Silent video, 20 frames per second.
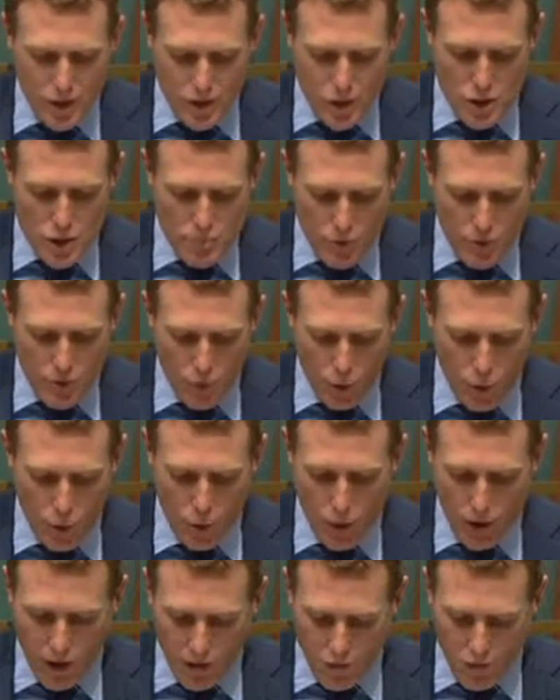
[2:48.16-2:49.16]
just
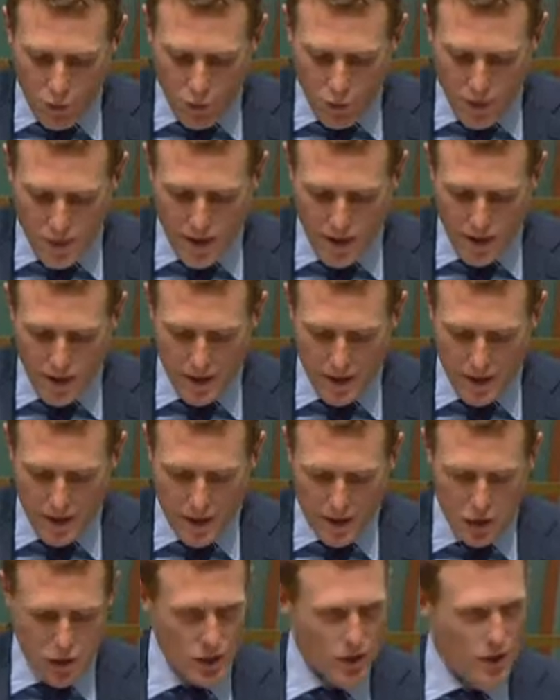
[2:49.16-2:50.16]
before a full Senate
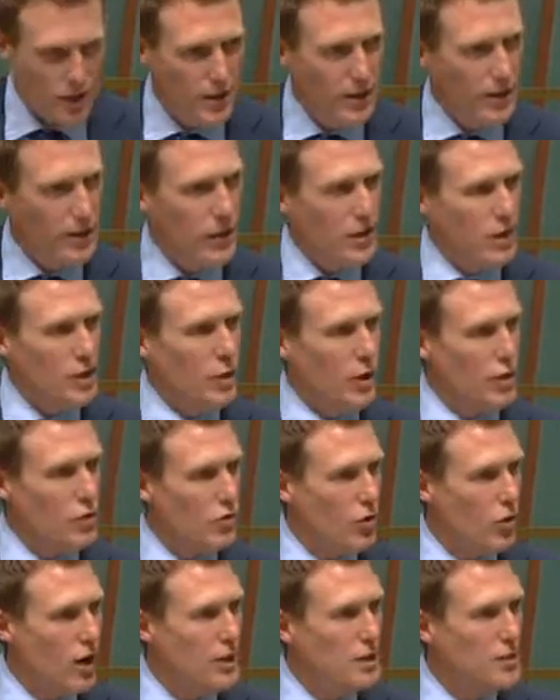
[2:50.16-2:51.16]
election, you are
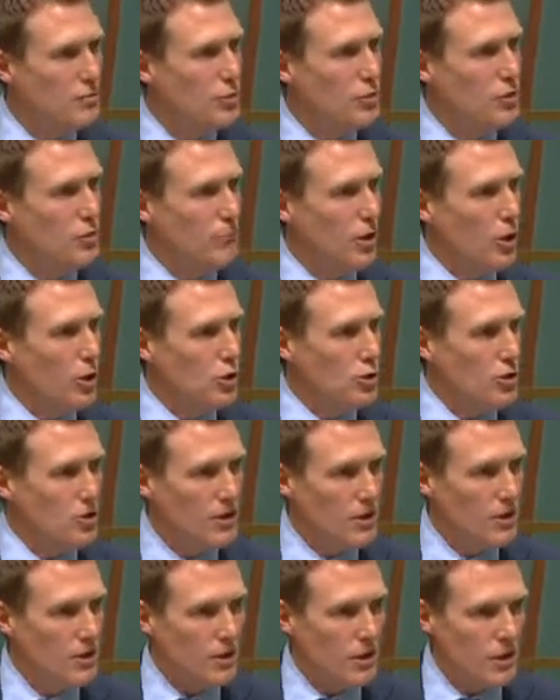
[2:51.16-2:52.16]
trying to put a
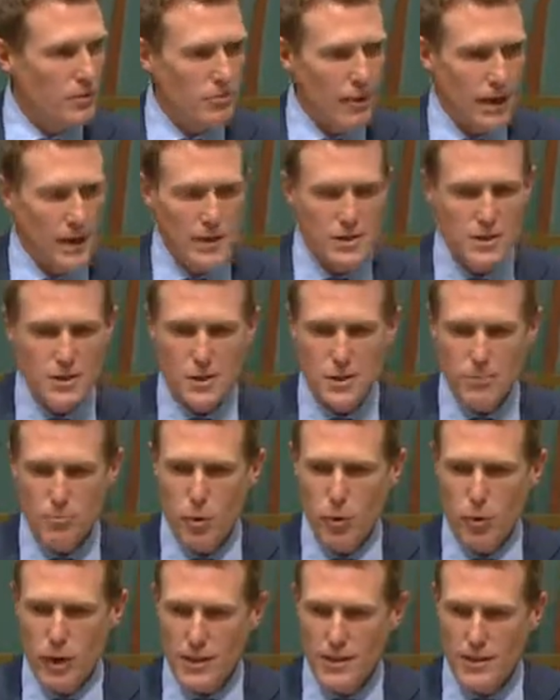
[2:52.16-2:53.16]
motion that makes this
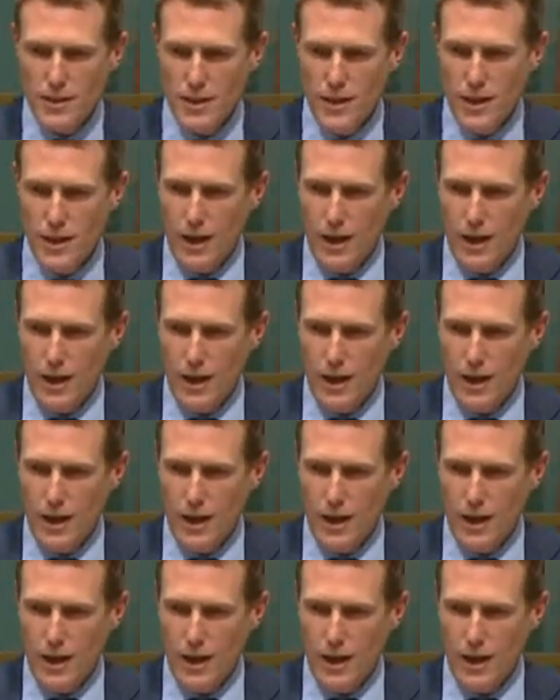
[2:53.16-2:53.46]
point.